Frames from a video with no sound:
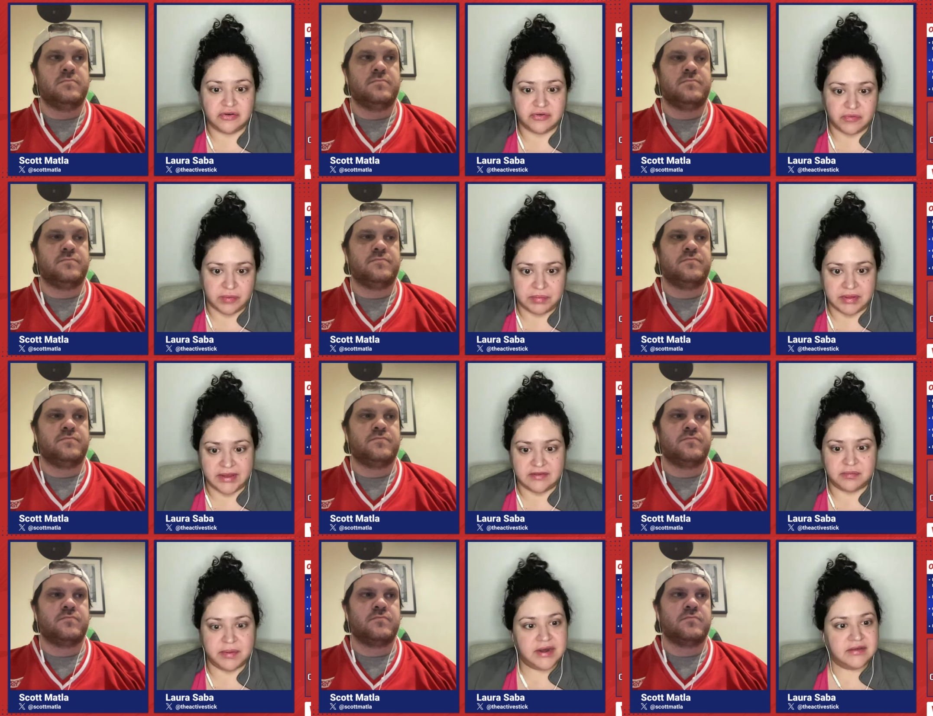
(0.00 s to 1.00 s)
Speaker 1: to
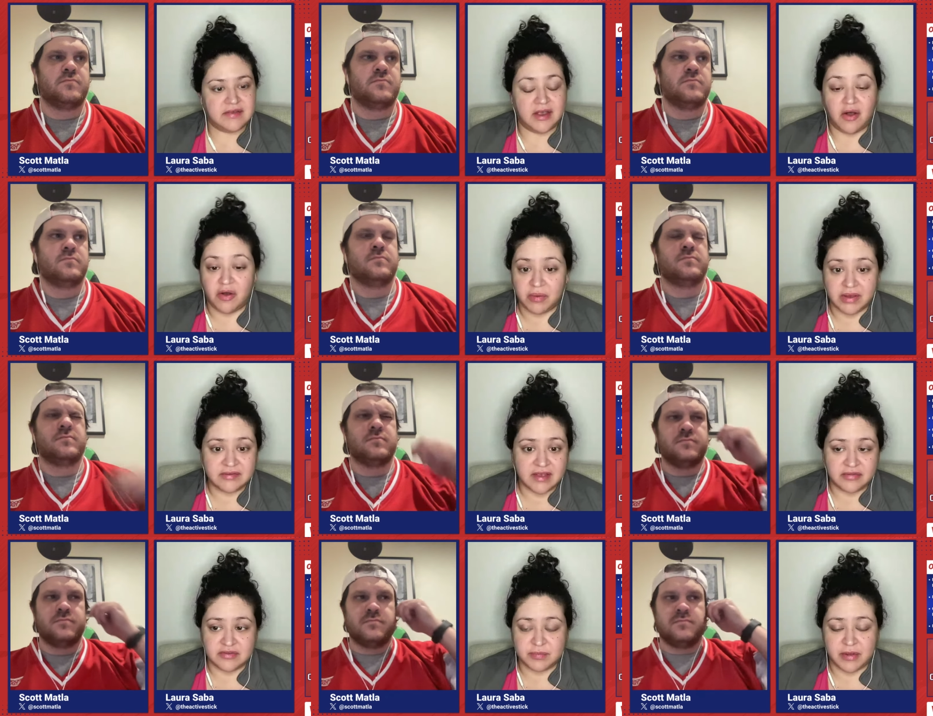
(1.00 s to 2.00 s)
replace. But as I always say
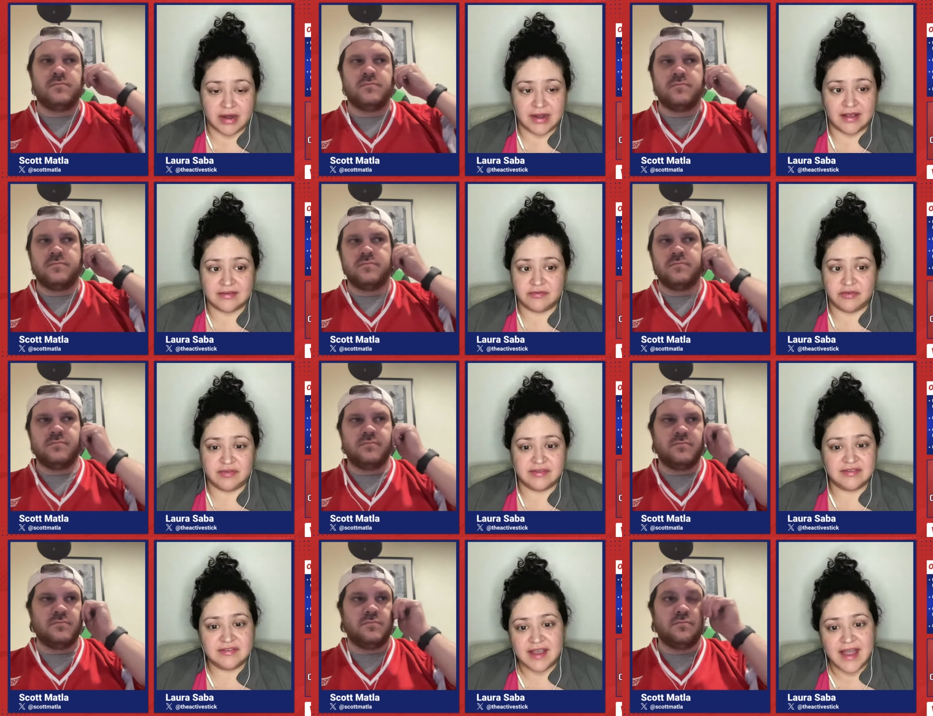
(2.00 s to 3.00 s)
on this podcast, if you
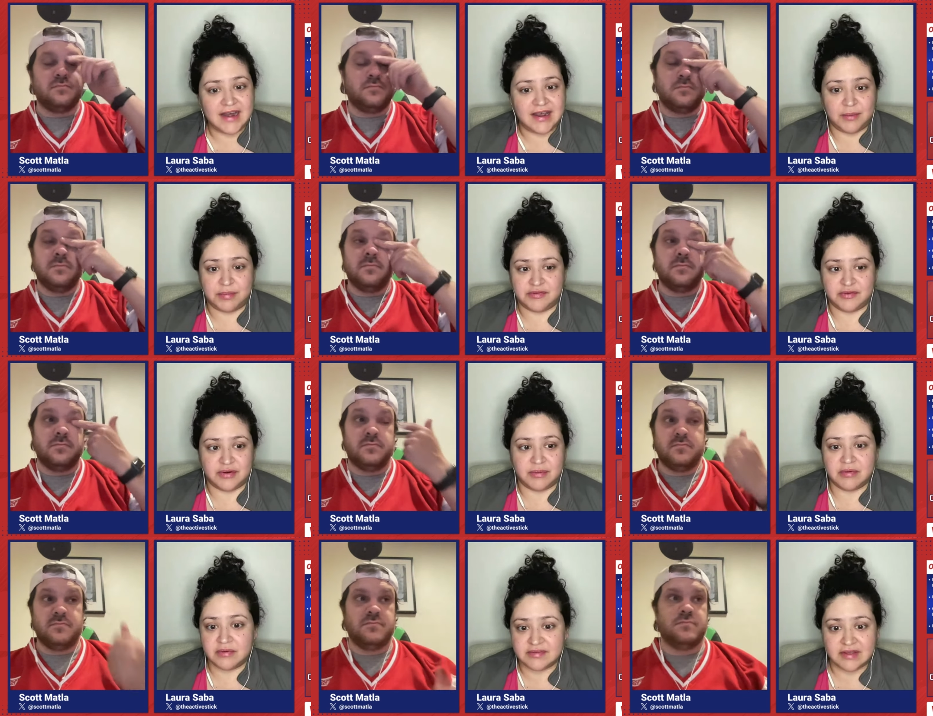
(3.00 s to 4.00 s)
listen to any episode, I'm
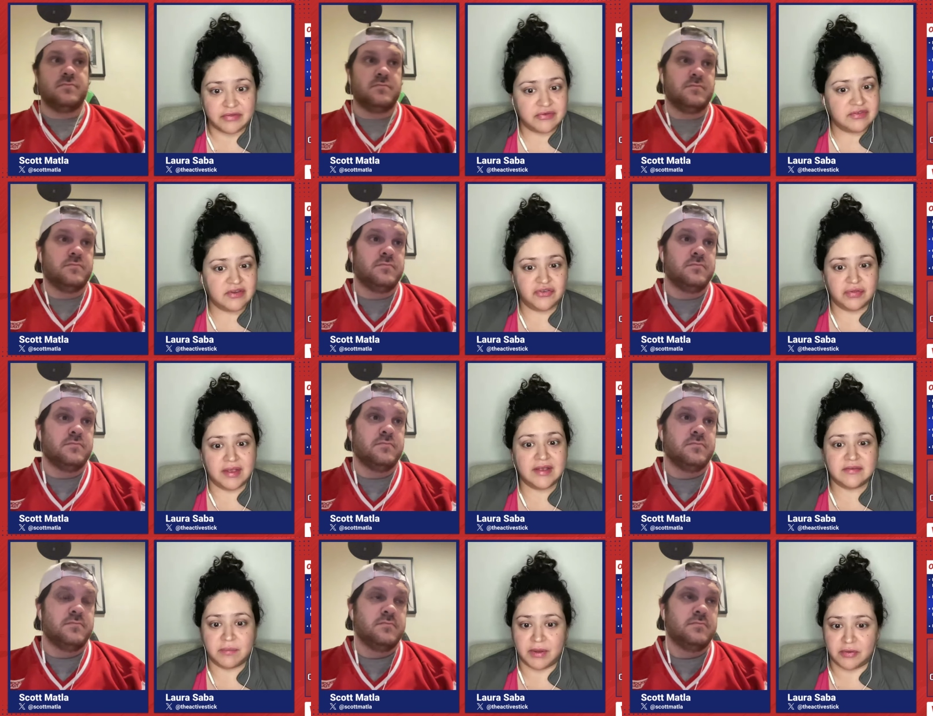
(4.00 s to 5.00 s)
always like, there's such a thing
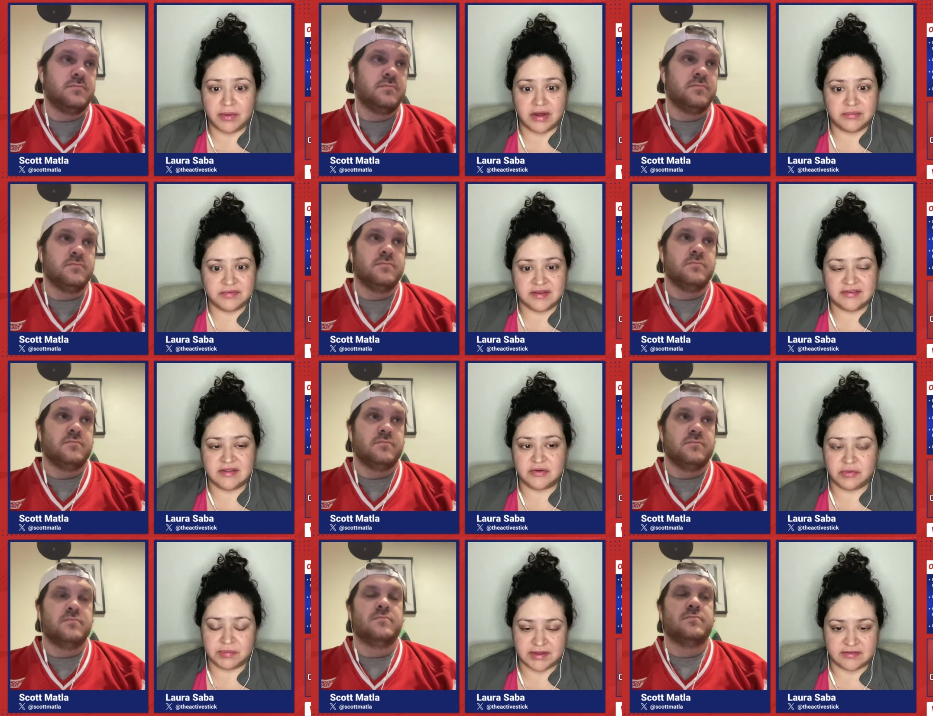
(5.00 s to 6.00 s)
as a better bottom six than a
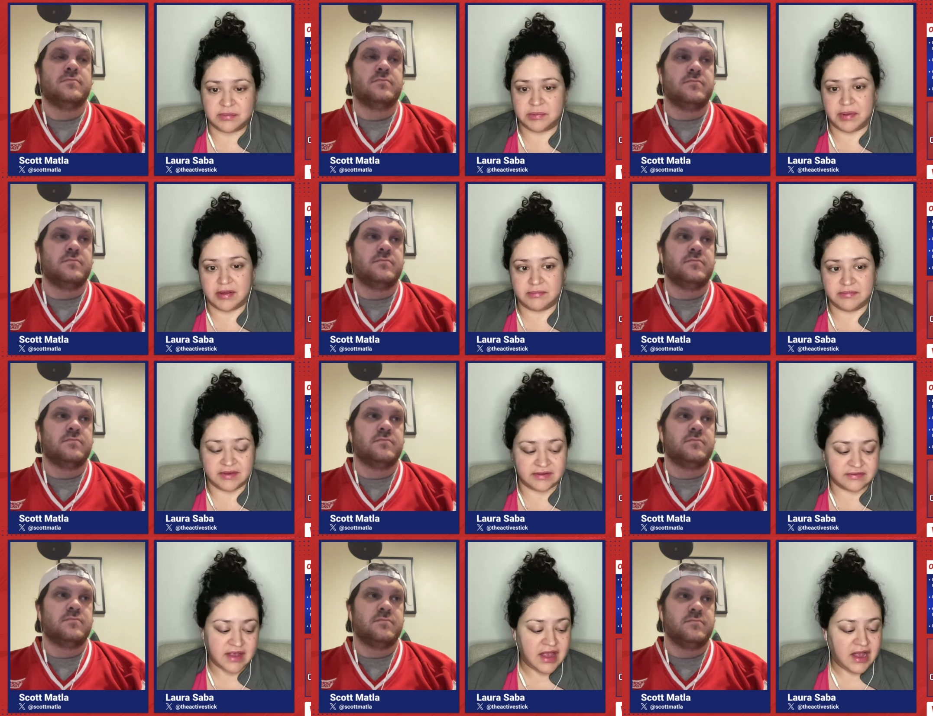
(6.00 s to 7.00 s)
replaceable bottom
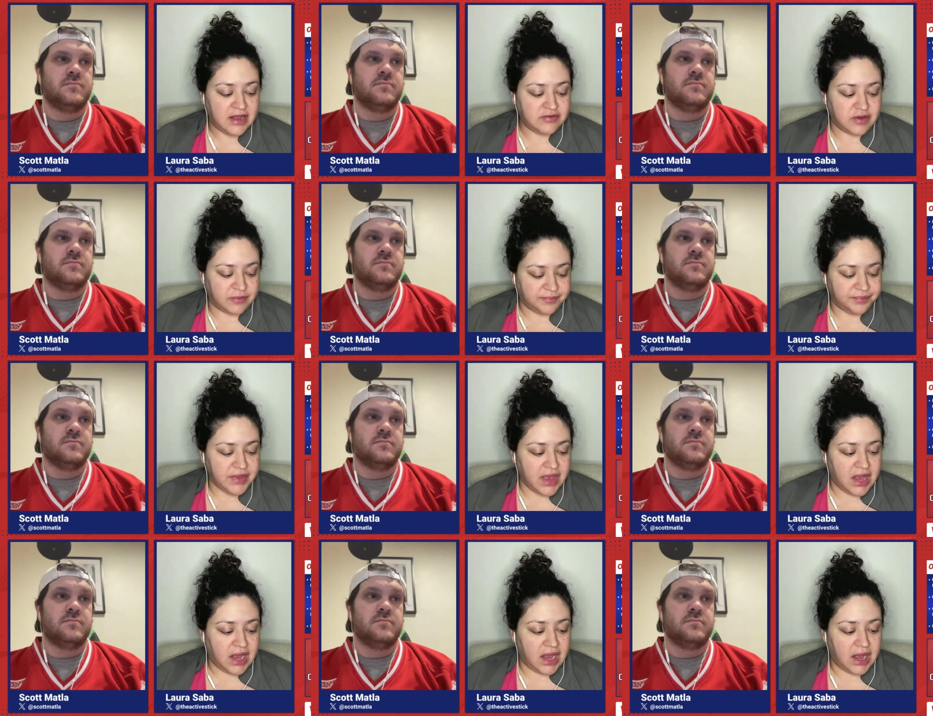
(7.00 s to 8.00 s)
six. So
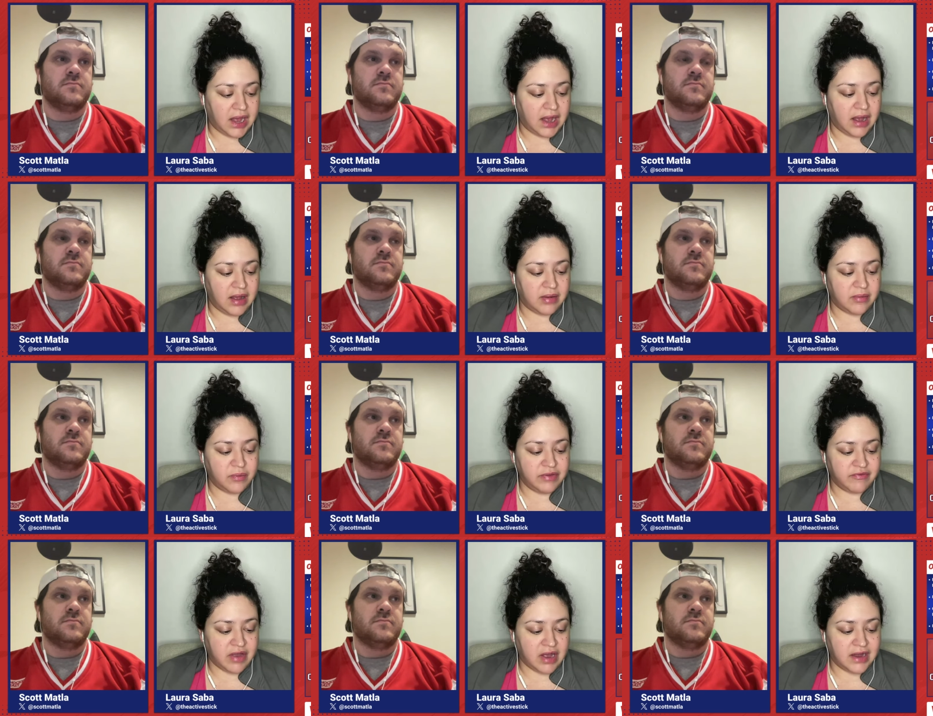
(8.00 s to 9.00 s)
uh,
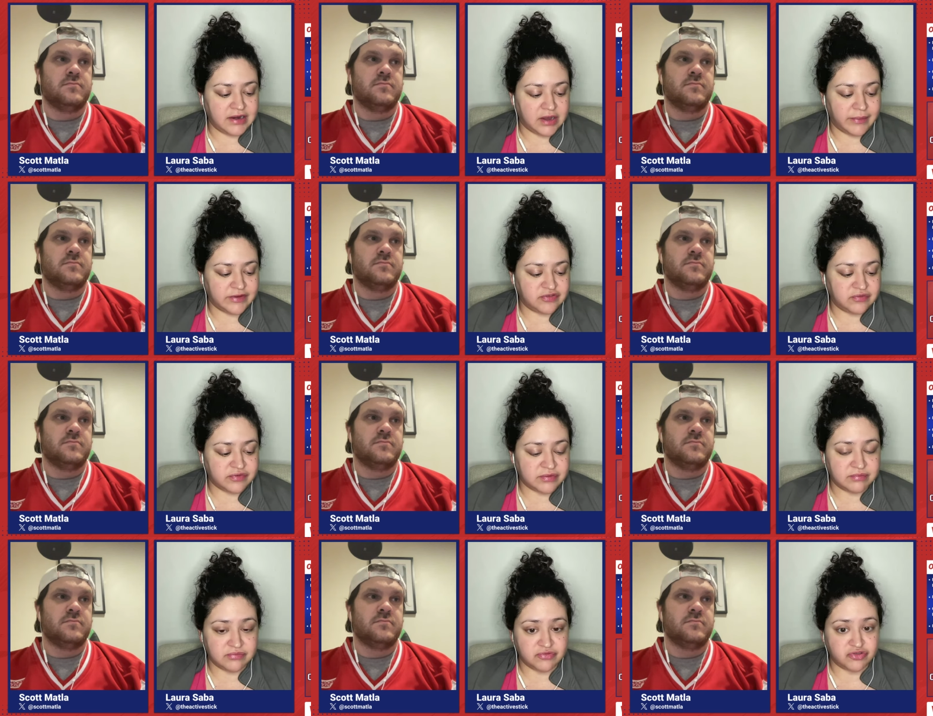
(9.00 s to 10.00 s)
we've got a question
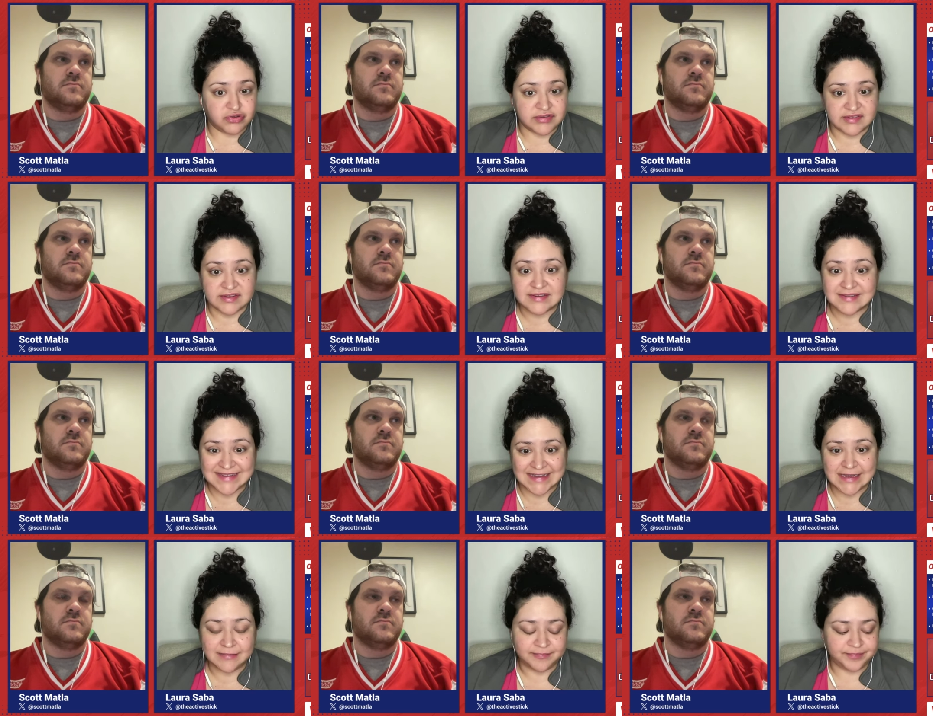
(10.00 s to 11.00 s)
from Tristan
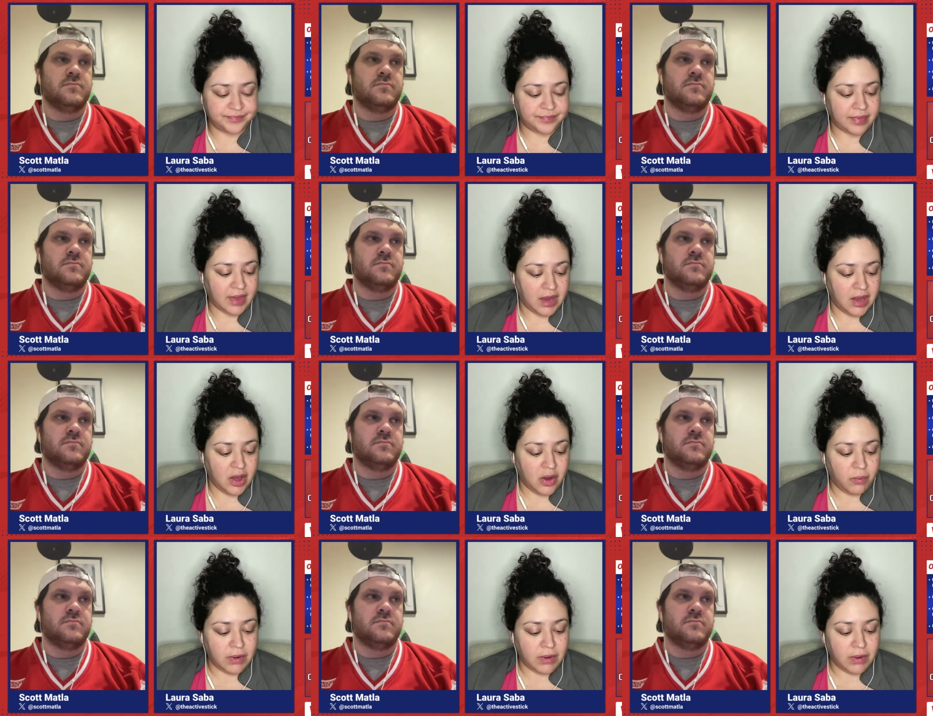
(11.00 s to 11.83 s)
T. What